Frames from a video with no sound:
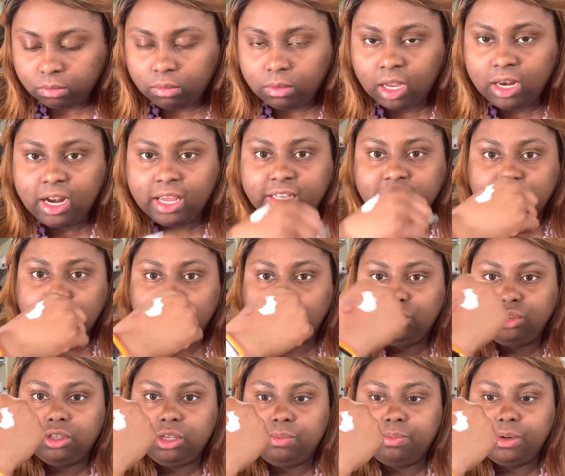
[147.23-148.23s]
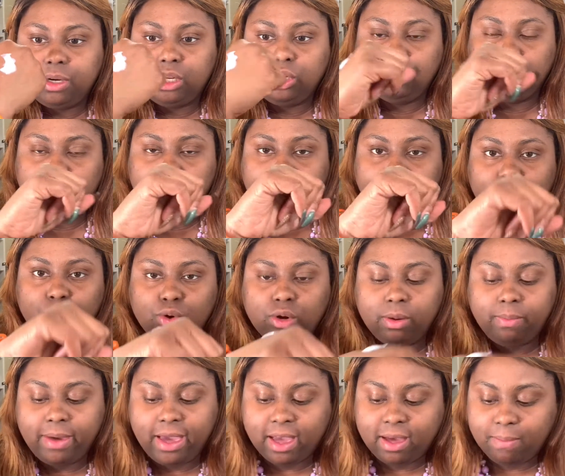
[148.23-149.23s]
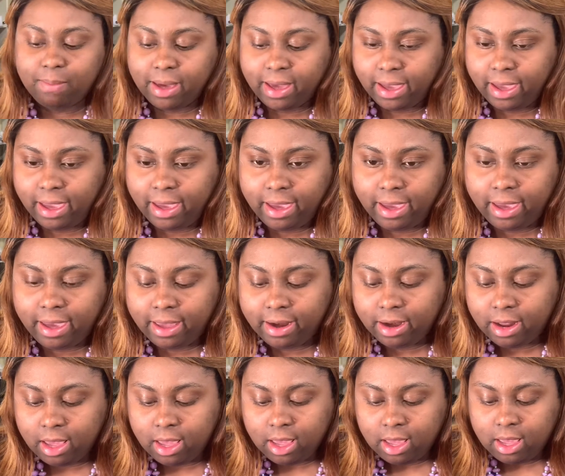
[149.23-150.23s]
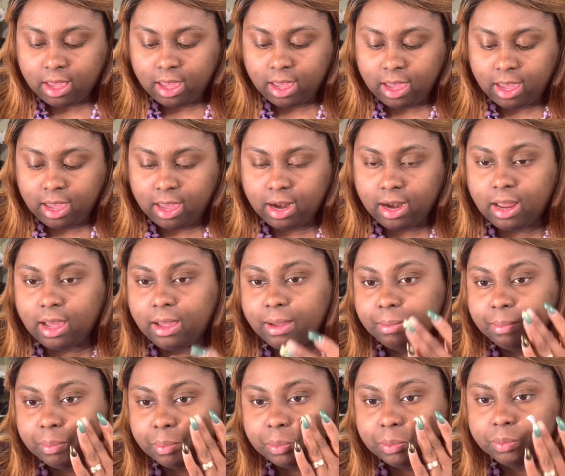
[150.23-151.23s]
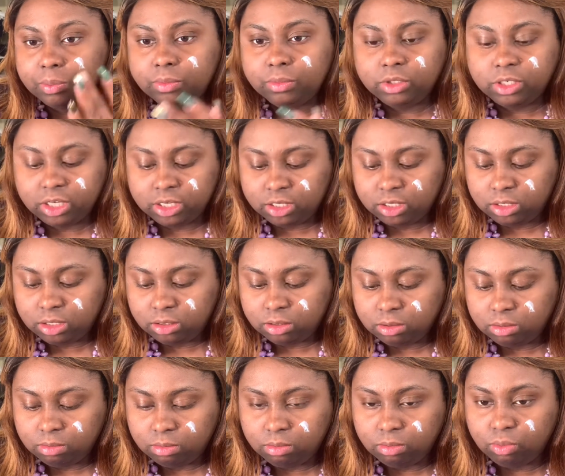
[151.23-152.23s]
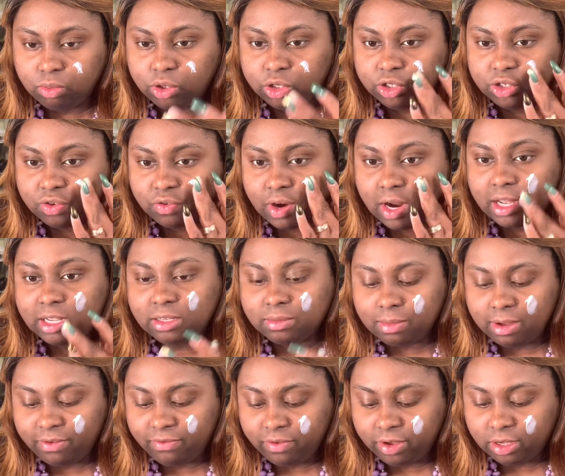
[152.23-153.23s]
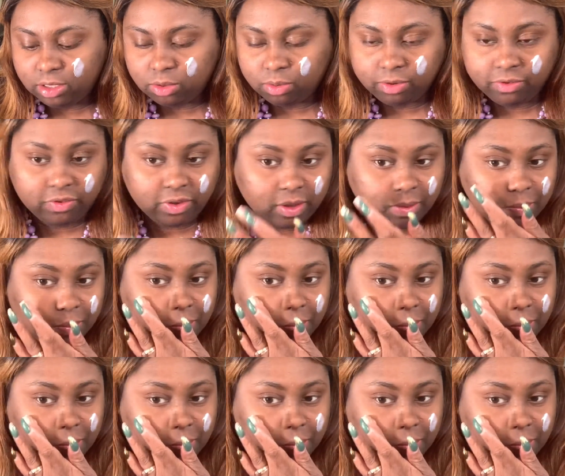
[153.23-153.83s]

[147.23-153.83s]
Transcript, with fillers: And I just usually put a little bit on the back of my hand and um, just moisturize my face with it.